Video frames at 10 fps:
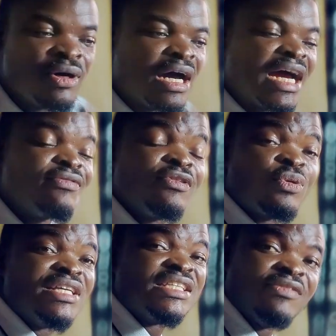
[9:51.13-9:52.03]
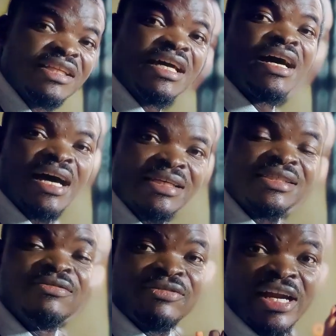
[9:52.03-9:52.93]
High frequency inverter has
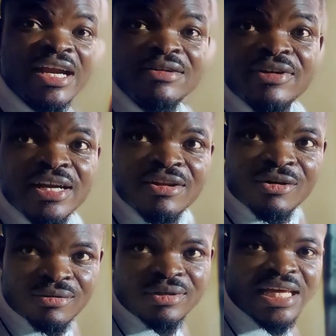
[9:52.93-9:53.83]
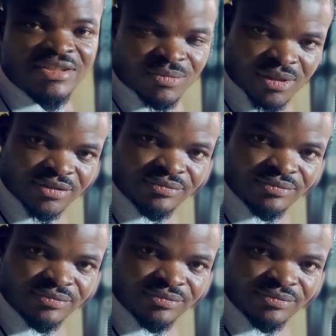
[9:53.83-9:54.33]
a very, very long lifespan.